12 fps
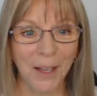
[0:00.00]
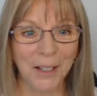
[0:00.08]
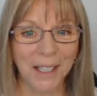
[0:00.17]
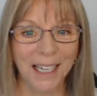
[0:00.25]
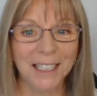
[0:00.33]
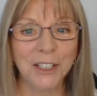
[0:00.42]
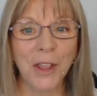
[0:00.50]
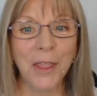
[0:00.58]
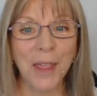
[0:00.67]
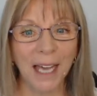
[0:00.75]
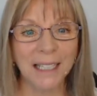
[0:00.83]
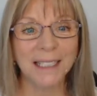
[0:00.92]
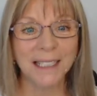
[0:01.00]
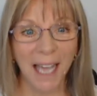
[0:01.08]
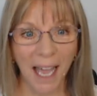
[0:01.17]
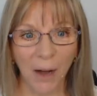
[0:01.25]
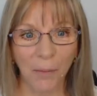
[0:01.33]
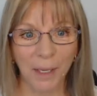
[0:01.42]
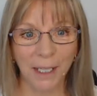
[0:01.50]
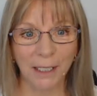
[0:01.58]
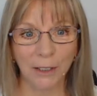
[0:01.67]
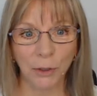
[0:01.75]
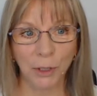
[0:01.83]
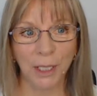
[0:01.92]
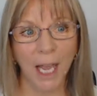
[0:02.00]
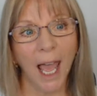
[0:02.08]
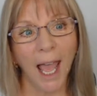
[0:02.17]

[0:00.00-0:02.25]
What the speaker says: Okay, so that's how we can look at